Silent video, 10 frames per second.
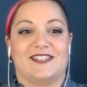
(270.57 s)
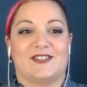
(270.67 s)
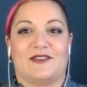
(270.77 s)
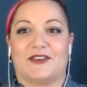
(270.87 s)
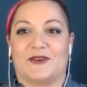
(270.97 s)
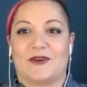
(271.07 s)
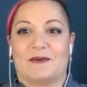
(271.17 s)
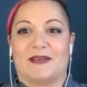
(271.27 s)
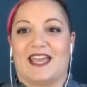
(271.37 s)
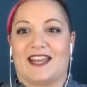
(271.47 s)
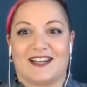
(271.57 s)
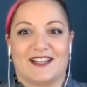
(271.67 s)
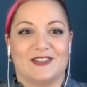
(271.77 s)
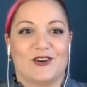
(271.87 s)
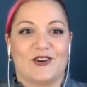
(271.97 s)
So having grown up in Canada,
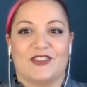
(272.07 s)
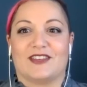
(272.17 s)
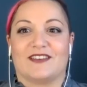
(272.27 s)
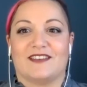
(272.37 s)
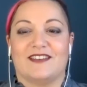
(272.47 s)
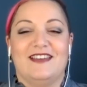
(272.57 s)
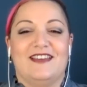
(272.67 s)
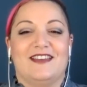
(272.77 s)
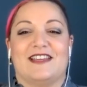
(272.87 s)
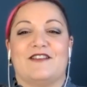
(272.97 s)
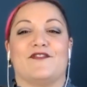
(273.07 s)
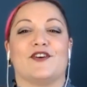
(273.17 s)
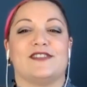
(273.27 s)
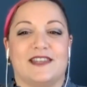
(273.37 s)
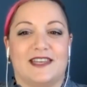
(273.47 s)
learned the
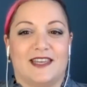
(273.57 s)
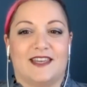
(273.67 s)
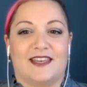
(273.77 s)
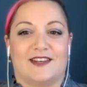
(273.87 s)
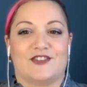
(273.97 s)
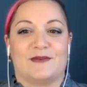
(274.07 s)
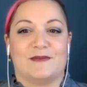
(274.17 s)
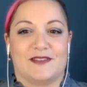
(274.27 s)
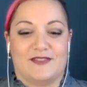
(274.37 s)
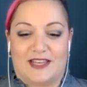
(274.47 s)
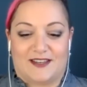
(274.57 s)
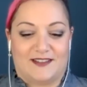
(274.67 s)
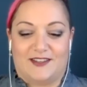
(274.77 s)
diversity in terms of, like,